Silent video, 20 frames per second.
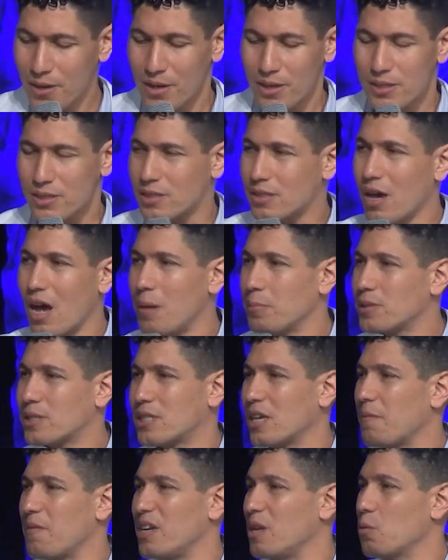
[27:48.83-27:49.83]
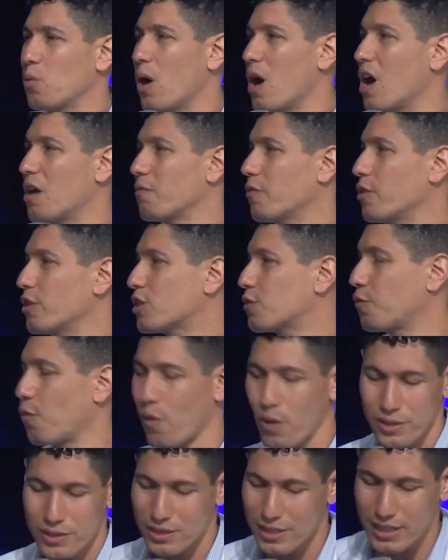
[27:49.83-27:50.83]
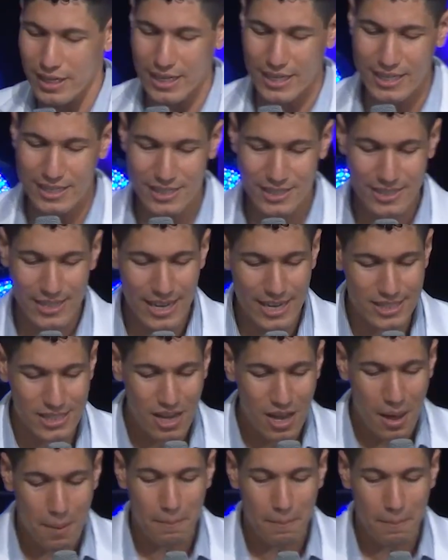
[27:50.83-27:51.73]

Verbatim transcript: Psalm 71, verse 14 says,